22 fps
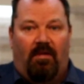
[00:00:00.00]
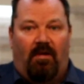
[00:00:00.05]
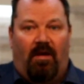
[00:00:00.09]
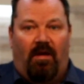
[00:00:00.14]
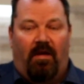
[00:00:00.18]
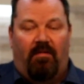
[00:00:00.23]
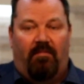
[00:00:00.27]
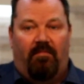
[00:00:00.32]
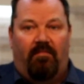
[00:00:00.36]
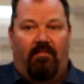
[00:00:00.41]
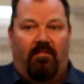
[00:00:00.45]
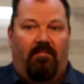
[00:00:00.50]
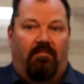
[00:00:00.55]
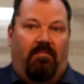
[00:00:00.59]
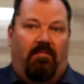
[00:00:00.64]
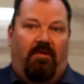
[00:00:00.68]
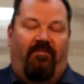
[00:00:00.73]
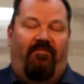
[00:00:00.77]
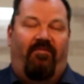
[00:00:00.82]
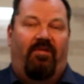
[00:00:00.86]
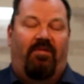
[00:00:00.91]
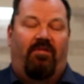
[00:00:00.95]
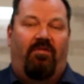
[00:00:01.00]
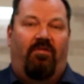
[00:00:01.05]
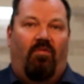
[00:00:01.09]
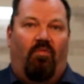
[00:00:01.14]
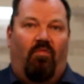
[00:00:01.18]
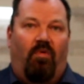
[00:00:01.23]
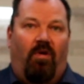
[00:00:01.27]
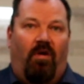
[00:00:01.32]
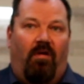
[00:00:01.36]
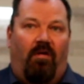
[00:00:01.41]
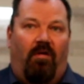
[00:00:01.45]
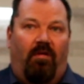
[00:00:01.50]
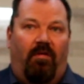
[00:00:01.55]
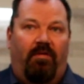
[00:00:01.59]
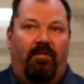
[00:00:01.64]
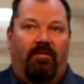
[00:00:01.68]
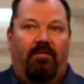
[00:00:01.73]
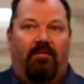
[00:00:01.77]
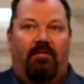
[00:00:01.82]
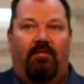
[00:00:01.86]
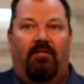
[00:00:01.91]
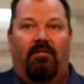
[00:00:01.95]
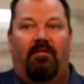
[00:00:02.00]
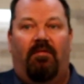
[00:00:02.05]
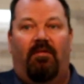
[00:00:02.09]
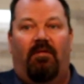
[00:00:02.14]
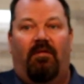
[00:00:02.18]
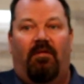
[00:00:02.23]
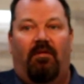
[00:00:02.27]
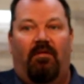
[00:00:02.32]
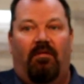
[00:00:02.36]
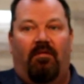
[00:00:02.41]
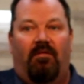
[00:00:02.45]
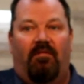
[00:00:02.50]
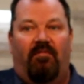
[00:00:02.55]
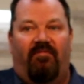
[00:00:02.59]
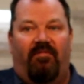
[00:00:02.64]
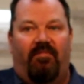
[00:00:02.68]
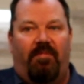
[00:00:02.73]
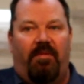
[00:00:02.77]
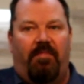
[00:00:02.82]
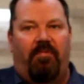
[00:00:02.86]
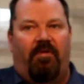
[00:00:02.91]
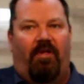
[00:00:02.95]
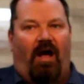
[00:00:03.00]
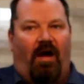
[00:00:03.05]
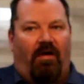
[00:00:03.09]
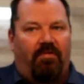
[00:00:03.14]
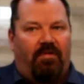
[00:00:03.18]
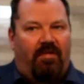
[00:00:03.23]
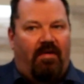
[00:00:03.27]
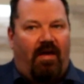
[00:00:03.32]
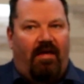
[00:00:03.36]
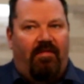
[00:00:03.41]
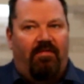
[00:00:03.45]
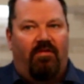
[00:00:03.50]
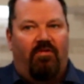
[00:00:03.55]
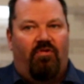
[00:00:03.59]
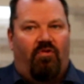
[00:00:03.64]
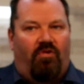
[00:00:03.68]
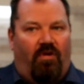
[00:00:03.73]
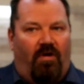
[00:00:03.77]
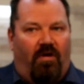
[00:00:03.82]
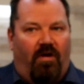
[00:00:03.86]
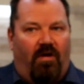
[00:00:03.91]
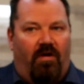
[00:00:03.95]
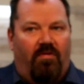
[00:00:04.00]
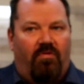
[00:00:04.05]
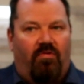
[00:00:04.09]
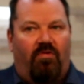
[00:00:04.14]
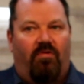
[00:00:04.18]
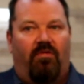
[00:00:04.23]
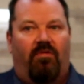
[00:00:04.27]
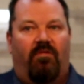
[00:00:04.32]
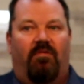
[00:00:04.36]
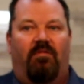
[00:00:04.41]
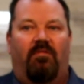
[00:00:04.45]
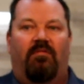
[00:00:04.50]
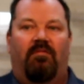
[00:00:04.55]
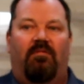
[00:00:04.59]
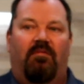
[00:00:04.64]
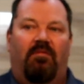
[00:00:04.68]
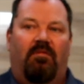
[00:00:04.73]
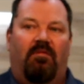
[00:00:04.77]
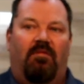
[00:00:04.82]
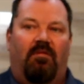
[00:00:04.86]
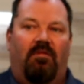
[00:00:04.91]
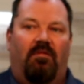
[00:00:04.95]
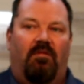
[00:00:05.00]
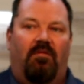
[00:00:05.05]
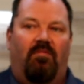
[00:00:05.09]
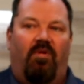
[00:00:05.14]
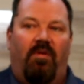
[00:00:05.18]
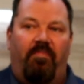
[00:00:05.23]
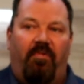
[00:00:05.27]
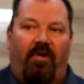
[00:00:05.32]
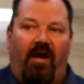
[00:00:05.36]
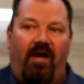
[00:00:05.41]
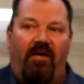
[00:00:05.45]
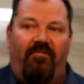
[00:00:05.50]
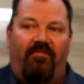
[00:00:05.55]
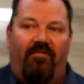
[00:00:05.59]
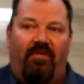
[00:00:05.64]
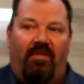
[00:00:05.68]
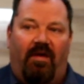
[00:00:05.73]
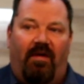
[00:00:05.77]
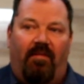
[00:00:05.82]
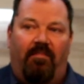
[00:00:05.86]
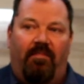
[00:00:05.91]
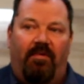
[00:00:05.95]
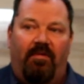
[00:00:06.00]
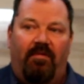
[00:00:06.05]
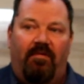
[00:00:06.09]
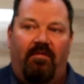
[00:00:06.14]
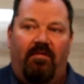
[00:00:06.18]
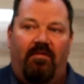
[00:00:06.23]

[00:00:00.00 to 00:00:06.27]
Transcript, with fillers: right? If it's the world, it's people outside the church, we pray for them.